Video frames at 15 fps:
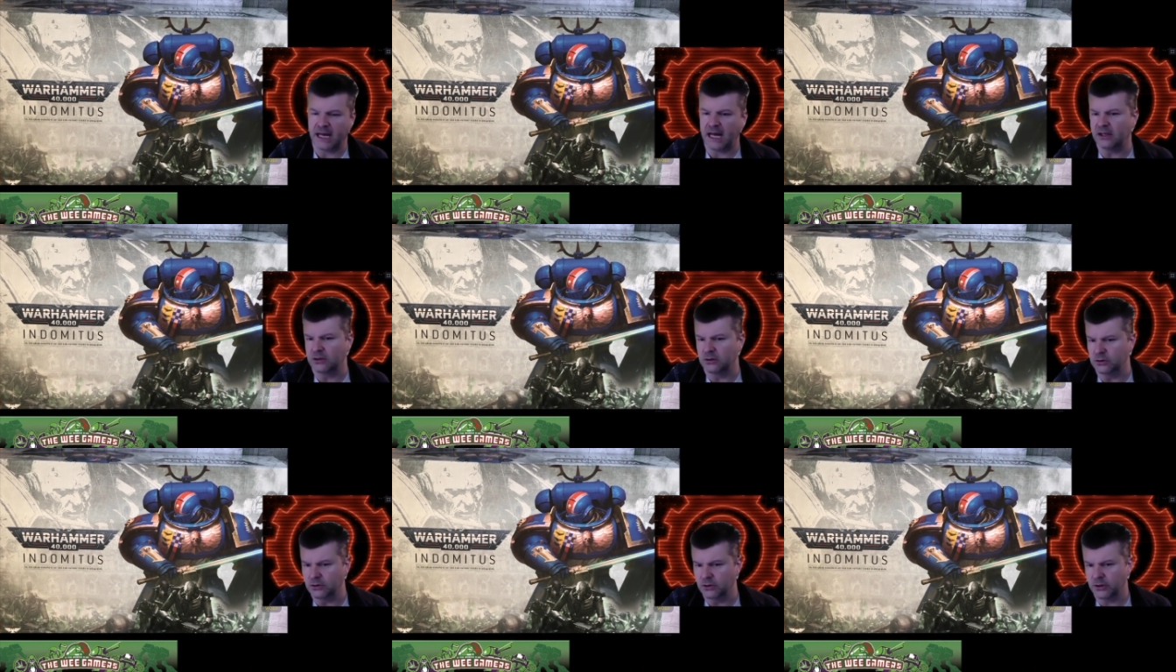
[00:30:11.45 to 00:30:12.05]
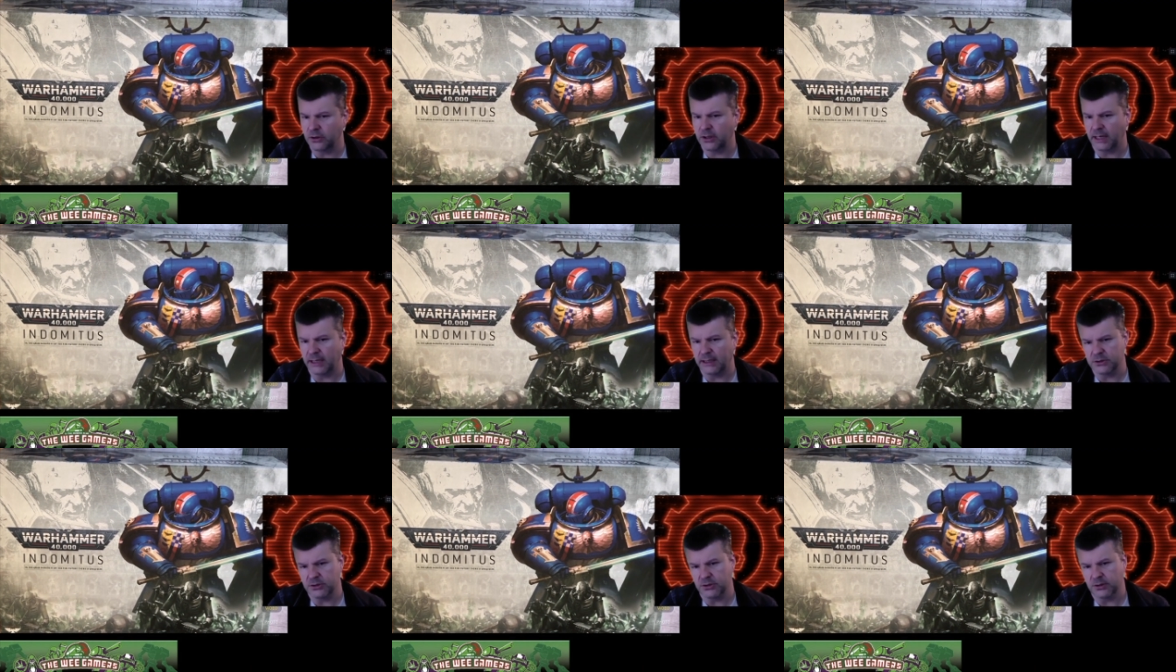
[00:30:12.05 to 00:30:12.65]
I'll look
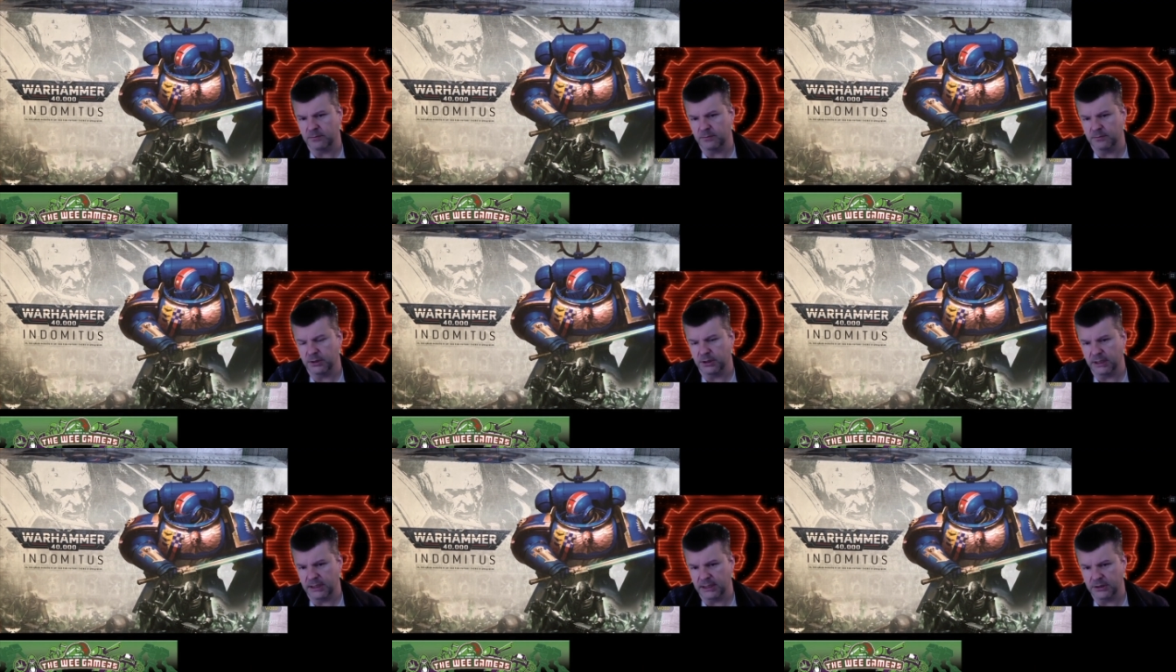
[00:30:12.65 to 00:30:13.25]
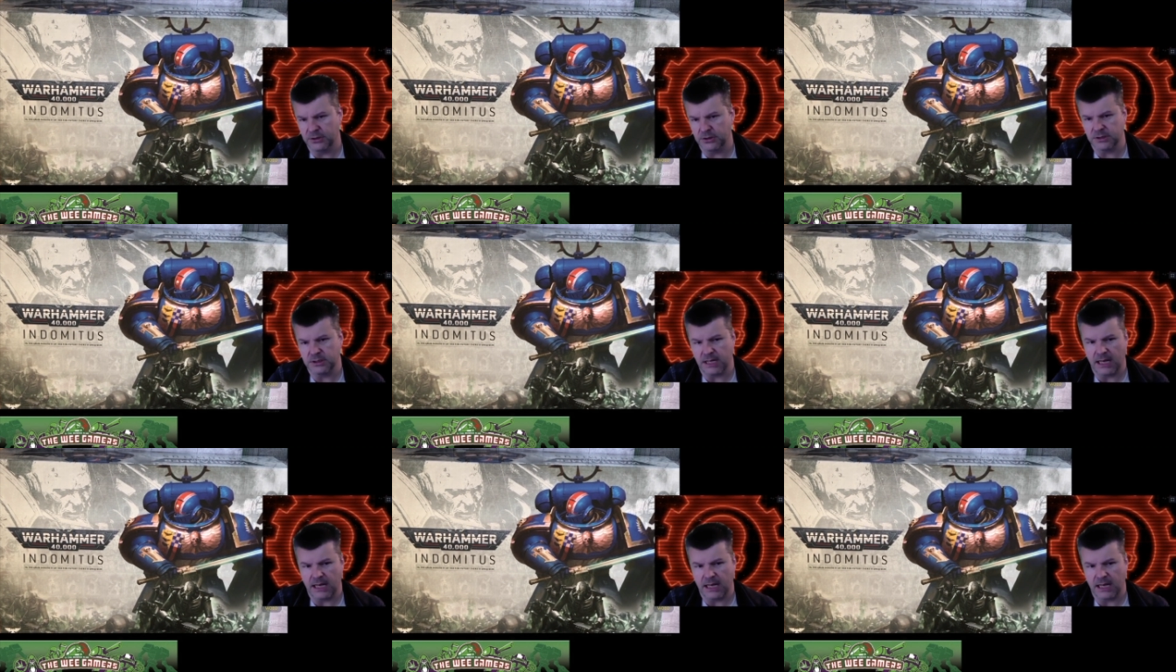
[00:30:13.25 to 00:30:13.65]
at doing Blood Angels.